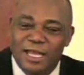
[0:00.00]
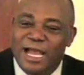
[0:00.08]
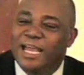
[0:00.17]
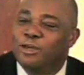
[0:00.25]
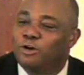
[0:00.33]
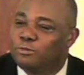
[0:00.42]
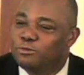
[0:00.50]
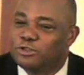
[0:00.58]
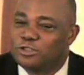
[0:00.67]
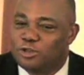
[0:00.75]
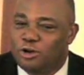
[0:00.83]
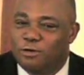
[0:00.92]
I
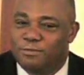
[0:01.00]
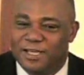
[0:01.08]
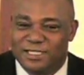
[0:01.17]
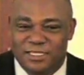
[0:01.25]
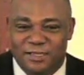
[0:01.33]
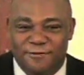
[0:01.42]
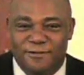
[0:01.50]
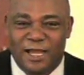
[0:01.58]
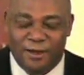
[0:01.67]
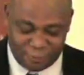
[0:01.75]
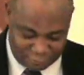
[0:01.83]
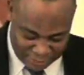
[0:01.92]
almost talked myself
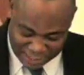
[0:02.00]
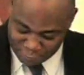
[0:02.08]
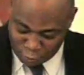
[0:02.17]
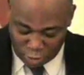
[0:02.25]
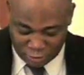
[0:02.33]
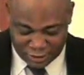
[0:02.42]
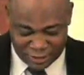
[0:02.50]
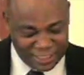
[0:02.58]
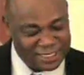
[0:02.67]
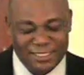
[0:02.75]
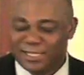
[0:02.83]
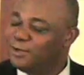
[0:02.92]
out of it. I walked
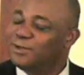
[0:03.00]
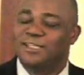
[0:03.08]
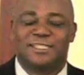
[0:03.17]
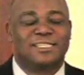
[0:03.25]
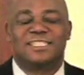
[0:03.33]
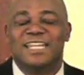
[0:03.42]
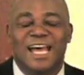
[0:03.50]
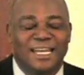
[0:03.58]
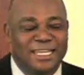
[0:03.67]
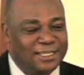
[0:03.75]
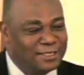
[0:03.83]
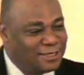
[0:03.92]
in, I said, No, this is
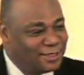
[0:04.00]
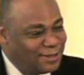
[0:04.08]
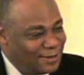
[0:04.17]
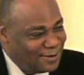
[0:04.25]
not it.